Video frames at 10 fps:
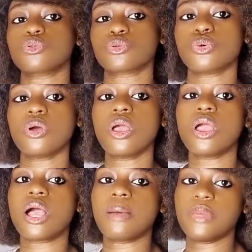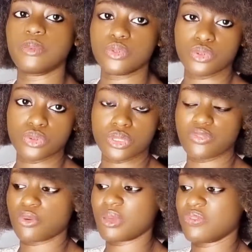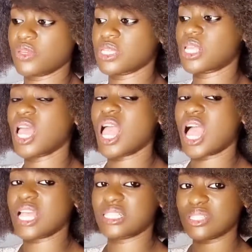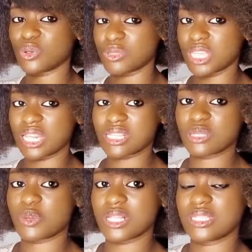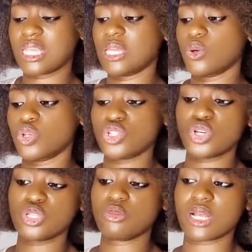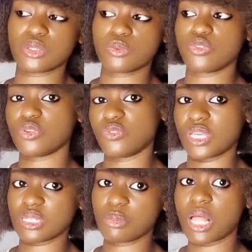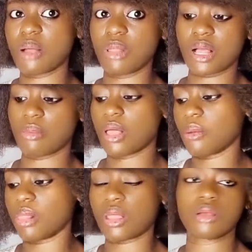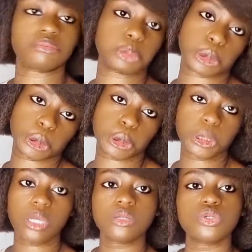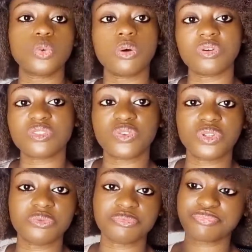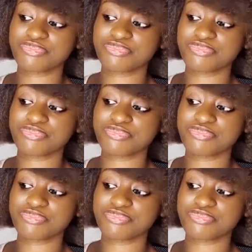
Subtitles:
also am able to use it for my face. I see some skin experts saying, oh, you should not use black soap for face, blah, blah, blah, blah. Do what works for you.